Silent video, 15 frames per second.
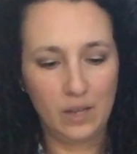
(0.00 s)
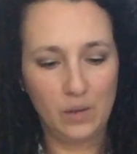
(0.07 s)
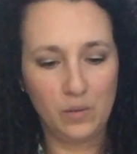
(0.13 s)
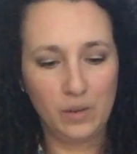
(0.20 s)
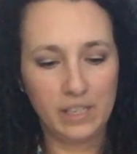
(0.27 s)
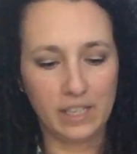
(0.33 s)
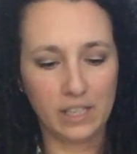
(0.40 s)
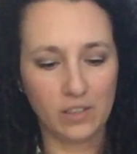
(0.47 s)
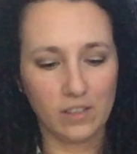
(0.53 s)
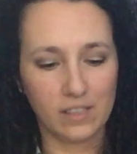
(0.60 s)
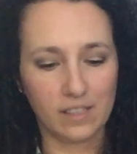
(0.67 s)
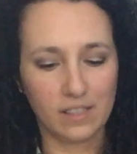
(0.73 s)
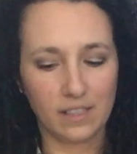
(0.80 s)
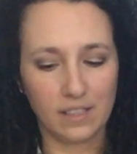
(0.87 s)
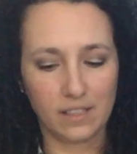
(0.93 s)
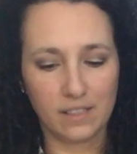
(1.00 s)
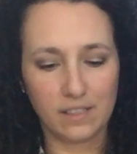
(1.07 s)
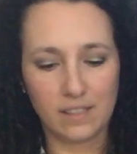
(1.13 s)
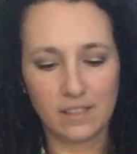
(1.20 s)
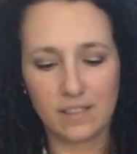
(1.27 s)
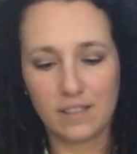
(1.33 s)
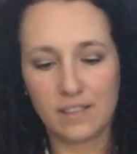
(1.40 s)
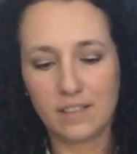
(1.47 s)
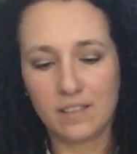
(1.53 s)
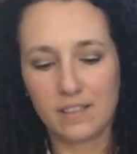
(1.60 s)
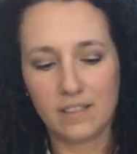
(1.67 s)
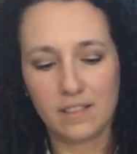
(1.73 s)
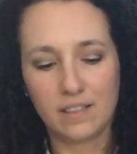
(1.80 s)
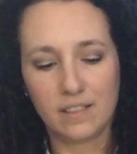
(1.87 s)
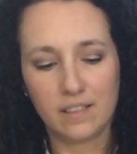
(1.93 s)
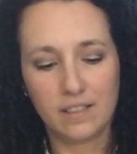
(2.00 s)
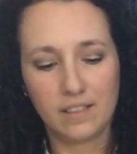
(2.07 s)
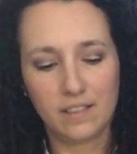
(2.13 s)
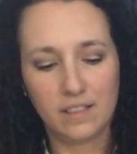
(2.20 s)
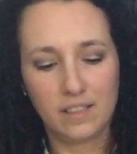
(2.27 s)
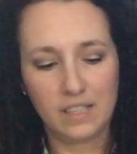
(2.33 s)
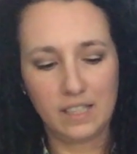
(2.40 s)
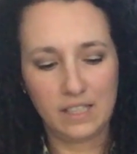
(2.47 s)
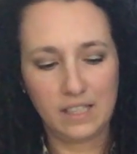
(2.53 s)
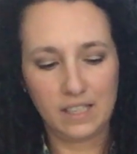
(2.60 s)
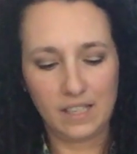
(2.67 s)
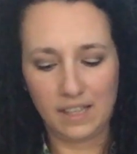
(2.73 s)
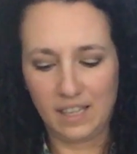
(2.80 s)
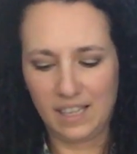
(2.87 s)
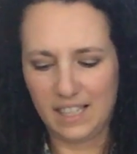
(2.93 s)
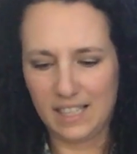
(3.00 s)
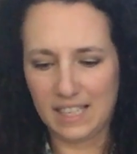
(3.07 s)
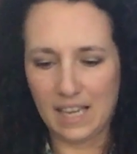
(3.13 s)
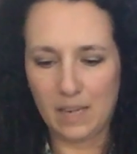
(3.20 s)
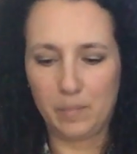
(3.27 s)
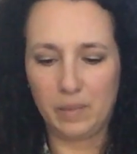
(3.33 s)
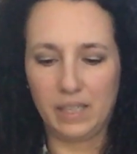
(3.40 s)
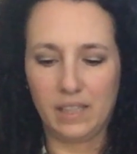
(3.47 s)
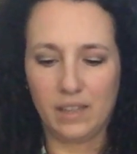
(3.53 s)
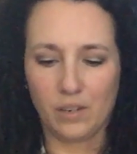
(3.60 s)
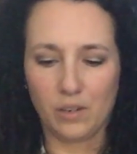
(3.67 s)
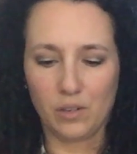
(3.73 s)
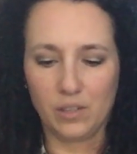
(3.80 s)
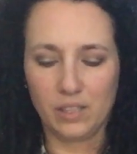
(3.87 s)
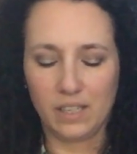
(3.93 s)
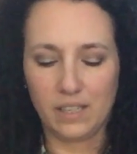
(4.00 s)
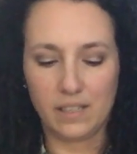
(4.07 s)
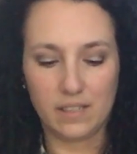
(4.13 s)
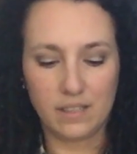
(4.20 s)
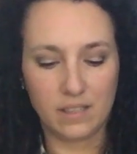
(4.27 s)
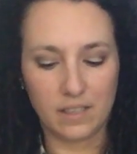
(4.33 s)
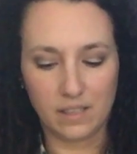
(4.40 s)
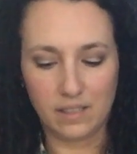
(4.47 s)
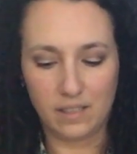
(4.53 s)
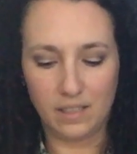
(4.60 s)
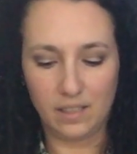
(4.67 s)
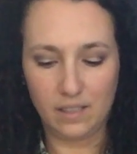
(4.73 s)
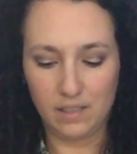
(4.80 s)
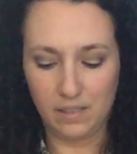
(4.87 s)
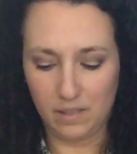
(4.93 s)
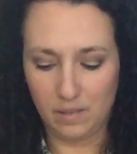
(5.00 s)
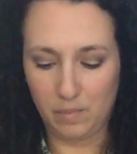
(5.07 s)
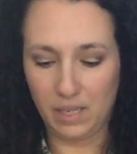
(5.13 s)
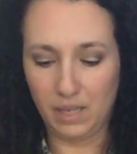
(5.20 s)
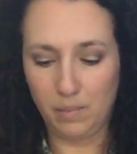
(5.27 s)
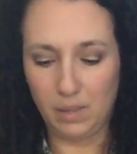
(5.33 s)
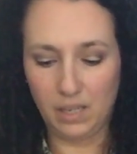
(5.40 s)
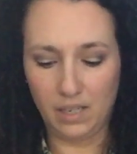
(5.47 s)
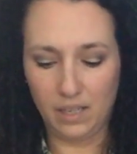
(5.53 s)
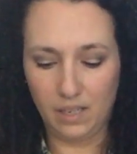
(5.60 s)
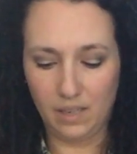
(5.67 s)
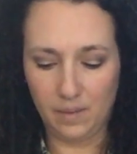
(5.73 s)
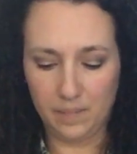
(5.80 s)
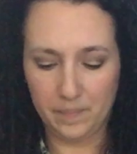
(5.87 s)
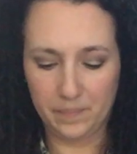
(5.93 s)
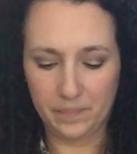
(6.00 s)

what year is this? I think it's got to be the early 60s, maybe.